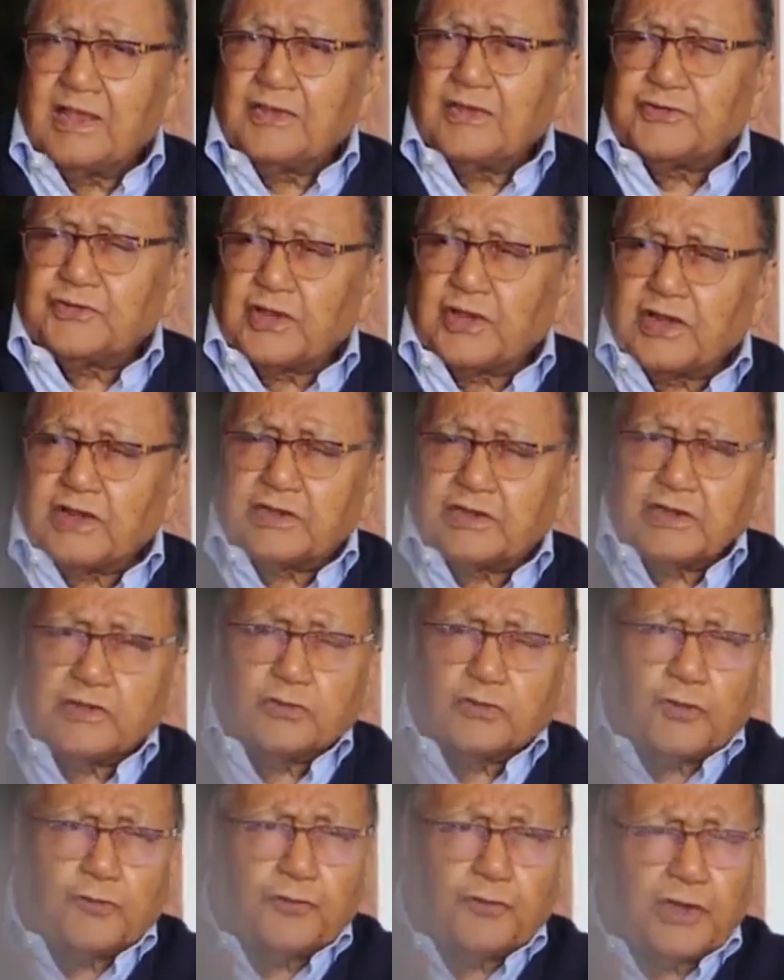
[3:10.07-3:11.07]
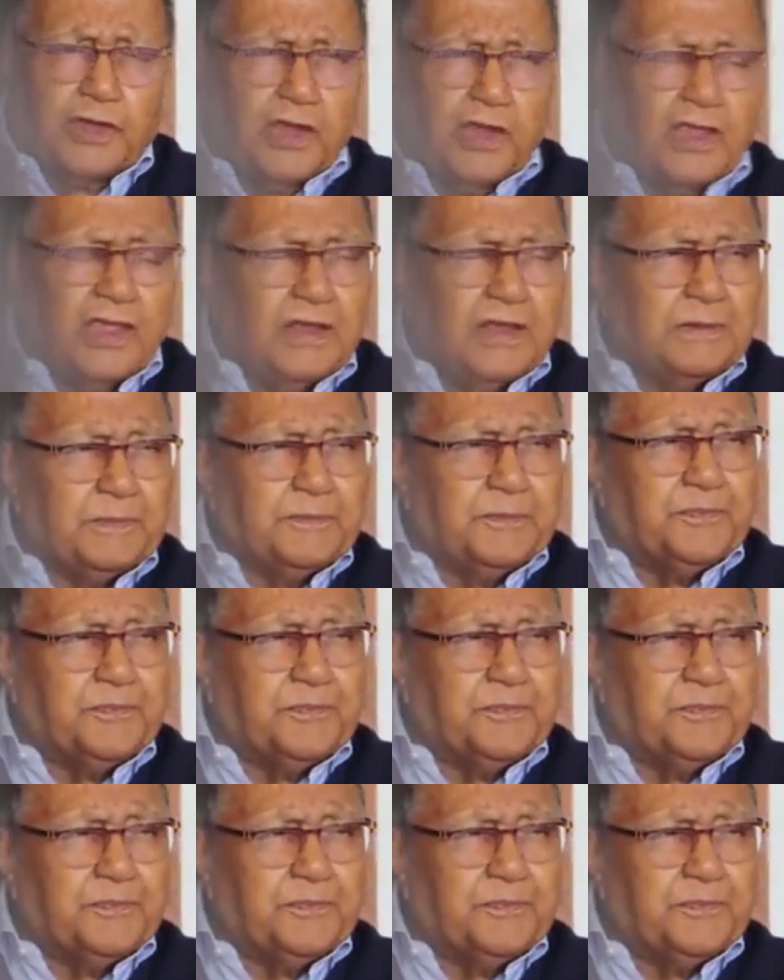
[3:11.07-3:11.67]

Senator is over here